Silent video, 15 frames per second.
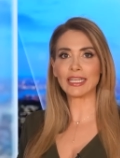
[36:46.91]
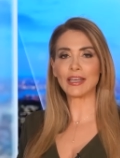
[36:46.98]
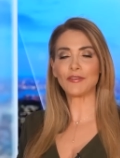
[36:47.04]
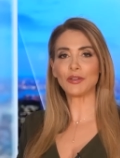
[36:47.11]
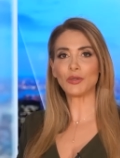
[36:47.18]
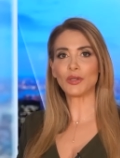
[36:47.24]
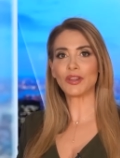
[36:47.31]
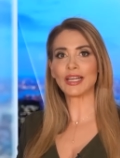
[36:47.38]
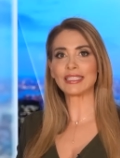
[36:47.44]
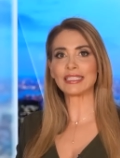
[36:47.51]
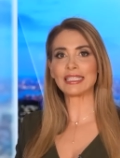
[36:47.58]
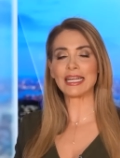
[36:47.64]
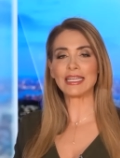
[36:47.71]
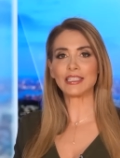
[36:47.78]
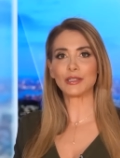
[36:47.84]
Given all that
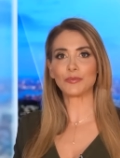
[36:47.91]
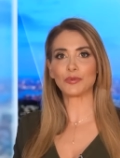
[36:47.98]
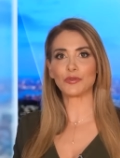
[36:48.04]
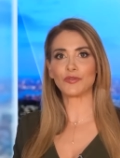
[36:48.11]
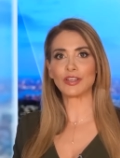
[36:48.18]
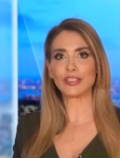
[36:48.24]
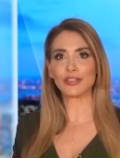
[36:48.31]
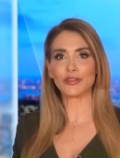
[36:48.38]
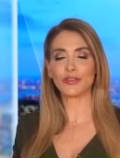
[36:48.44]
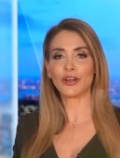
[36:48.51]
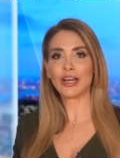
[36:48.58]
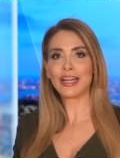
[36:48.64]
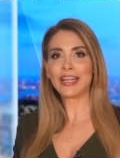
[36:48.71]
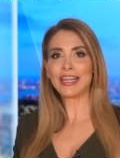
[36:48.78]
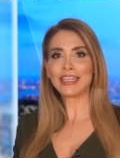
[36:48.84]
data, Professor,
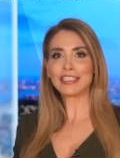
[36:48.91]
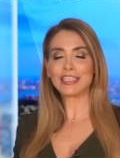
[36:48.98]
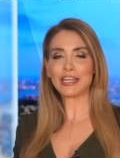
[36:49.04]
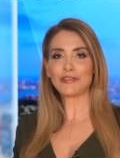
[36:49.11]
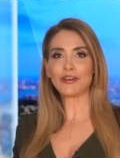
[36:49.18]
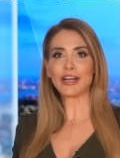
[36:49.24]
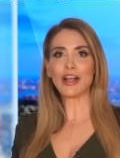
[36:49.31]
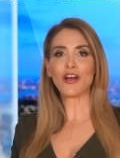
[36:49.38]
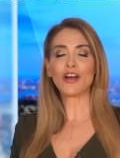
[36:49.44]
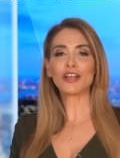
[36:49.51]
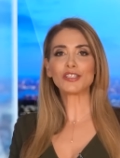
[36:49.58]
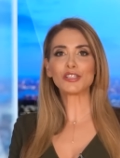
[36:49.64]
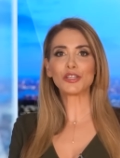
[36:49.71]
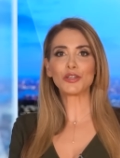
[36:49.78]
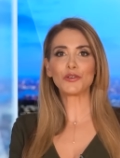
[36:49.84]
dare I
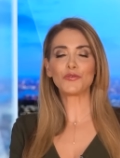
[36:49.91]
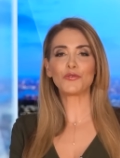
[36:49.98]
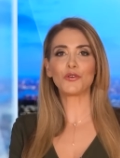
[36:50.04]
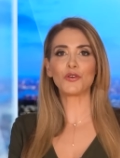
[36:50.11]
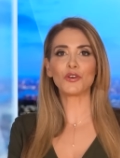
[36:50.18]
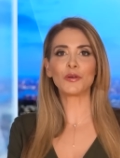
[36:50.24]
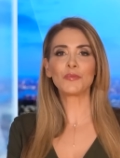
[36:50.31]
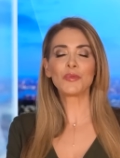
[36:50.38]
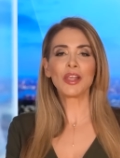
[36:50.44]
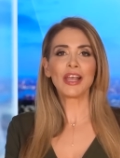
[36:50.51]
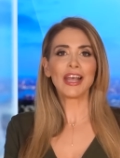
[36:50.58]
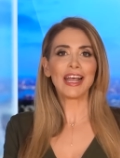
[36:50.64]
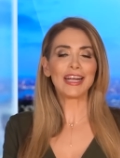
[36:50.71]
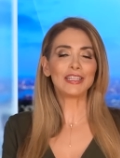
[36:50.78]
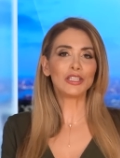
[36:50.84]
ask you for
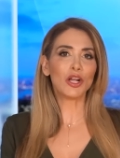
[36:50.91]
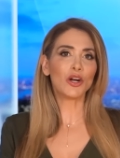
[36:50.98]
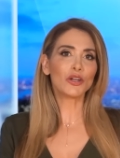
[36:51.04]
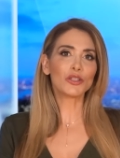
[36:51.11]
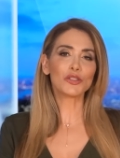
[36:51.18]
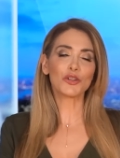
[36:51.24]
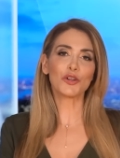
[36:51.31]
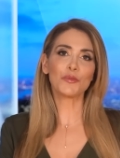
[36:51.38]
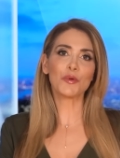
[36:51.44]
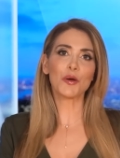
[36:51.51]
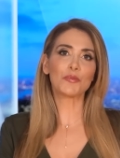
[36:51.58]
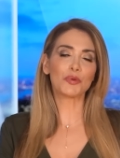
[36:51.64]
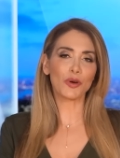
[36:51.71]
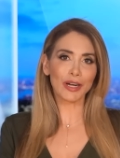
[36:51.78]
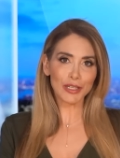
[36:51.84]
a
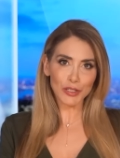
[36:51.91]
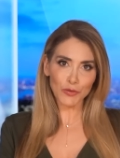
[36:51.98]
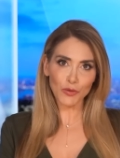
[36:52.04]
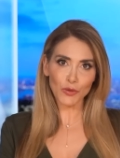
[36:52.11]
long-term price